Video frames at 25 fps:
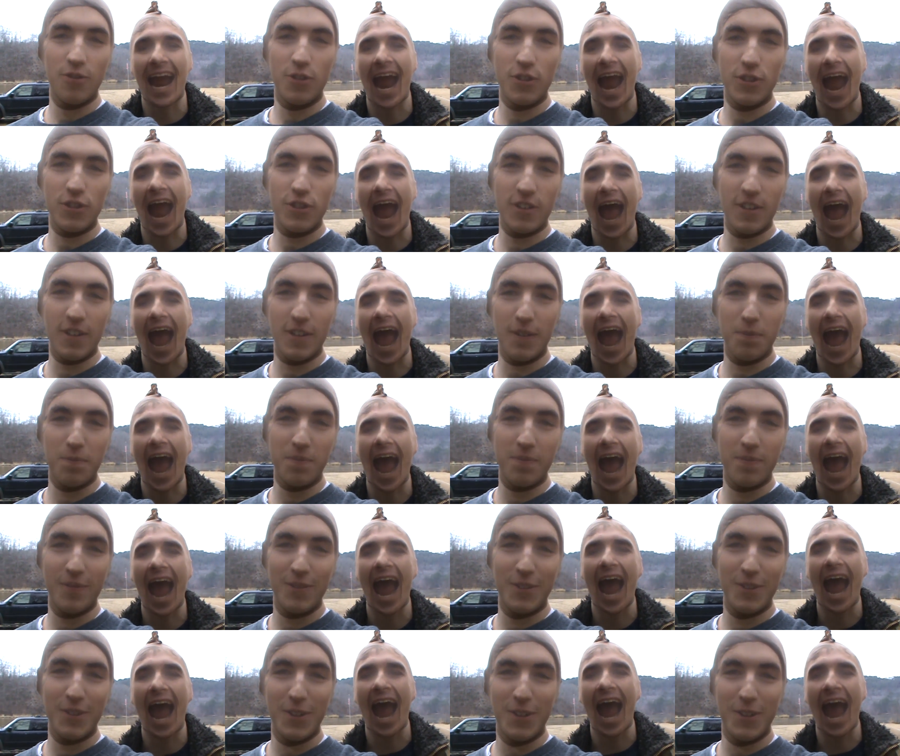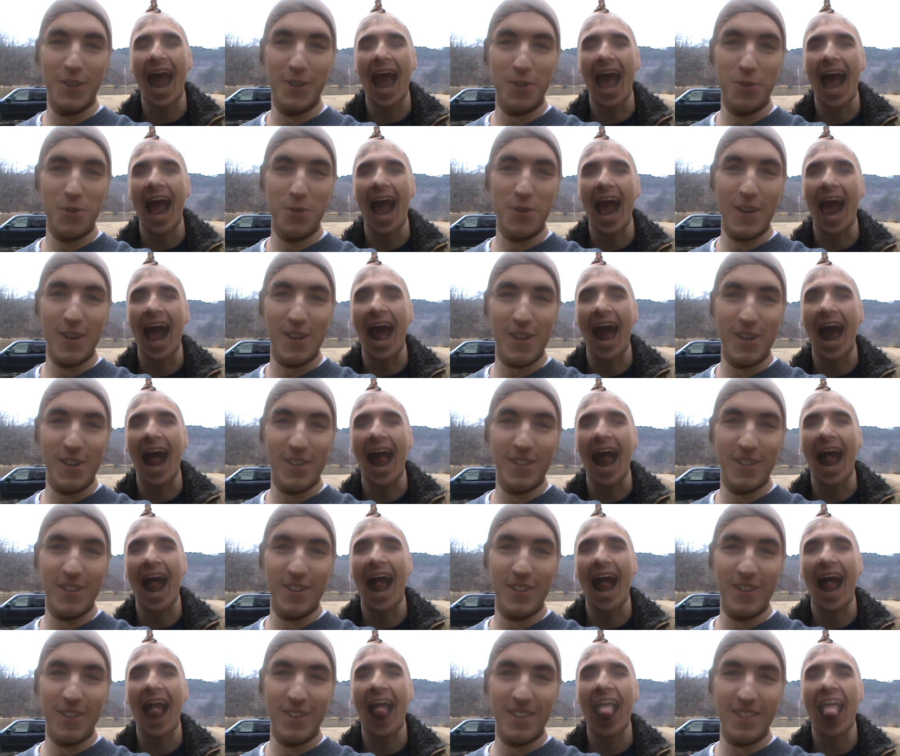Speaker 1: pops up. We're out here in
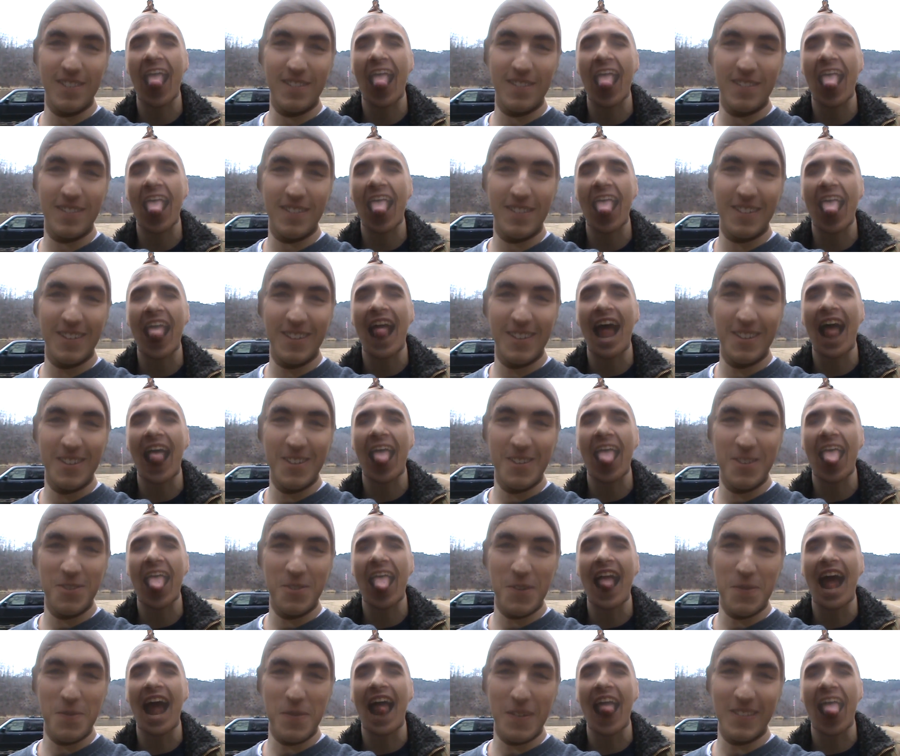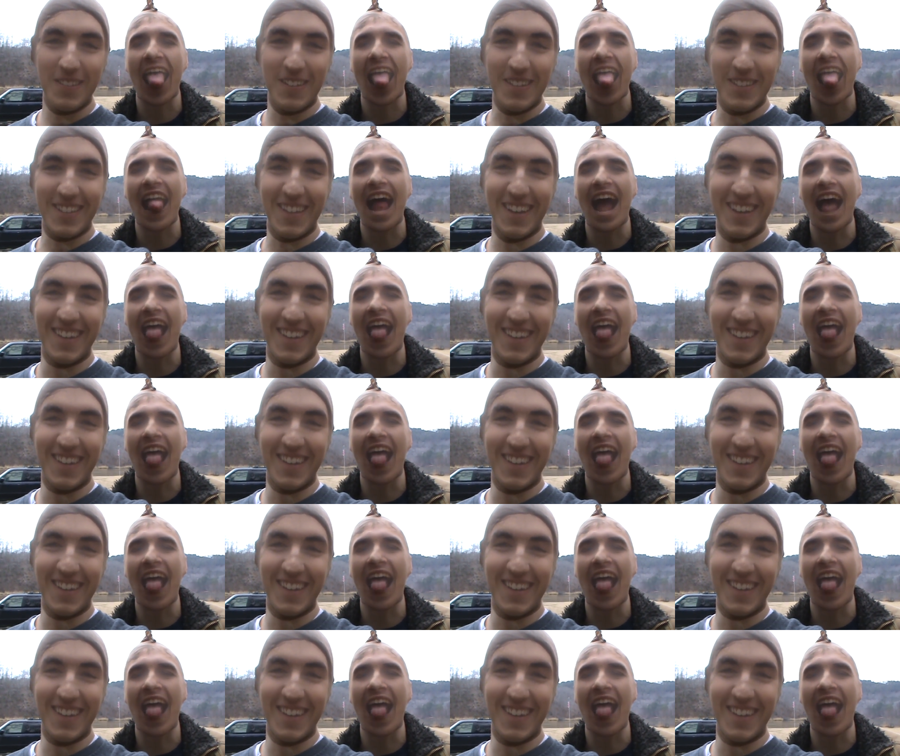the yard. We bought these